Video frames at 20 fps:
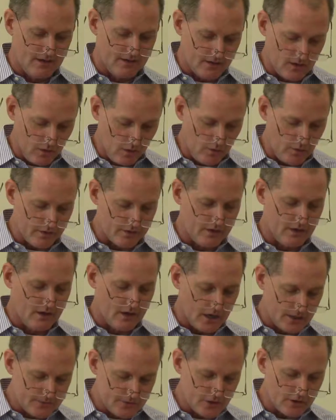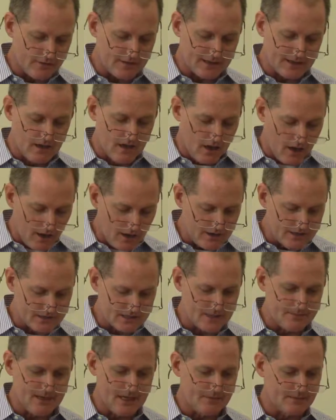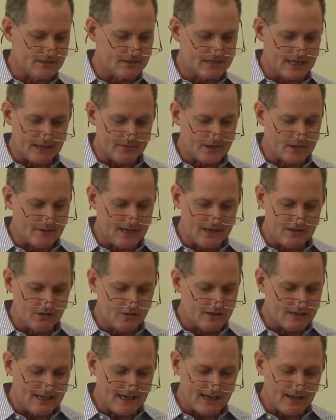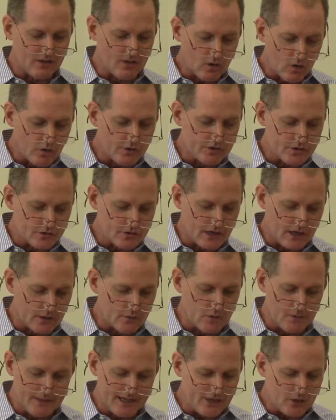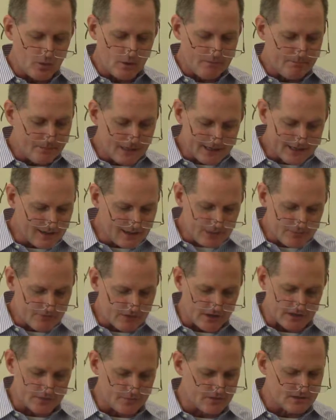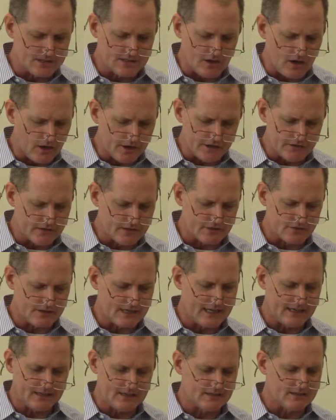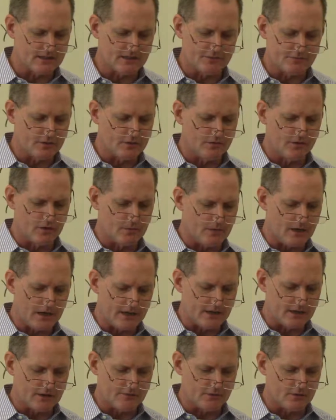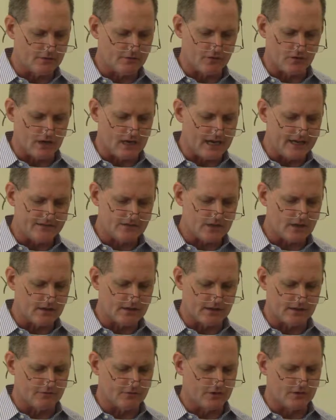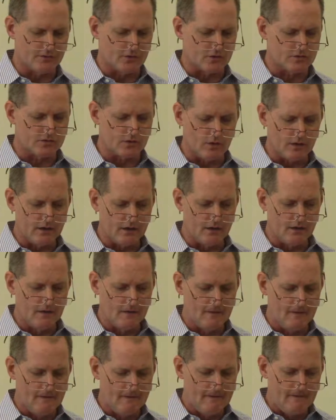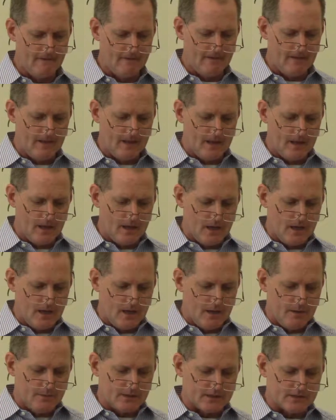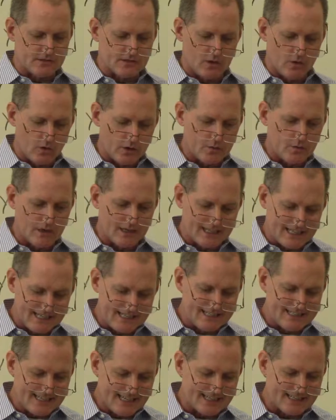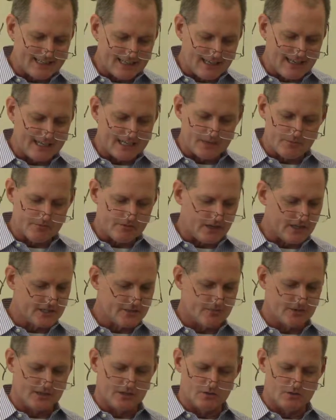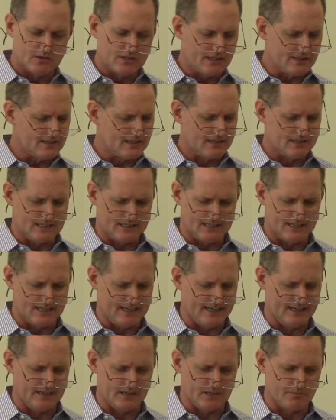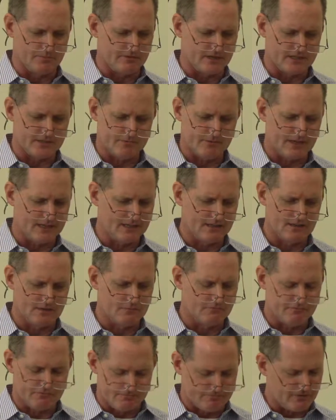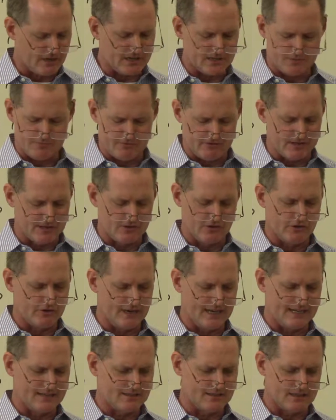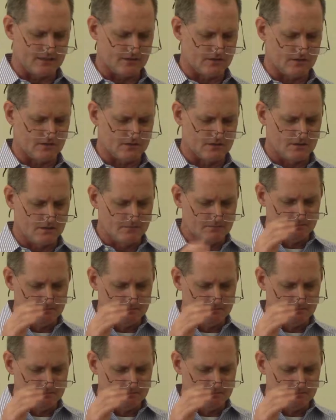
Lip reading: the Lord, observing all his commandments that I'm commanding you today. And the Lord your God will make you abundantly prosperous in all your undertakings, in the fruit of your body, in the fruit of your livestock, in the fruit of your soil. Because the Lord will again take delight in prospering you, just as he delighted in prospering your ancestors.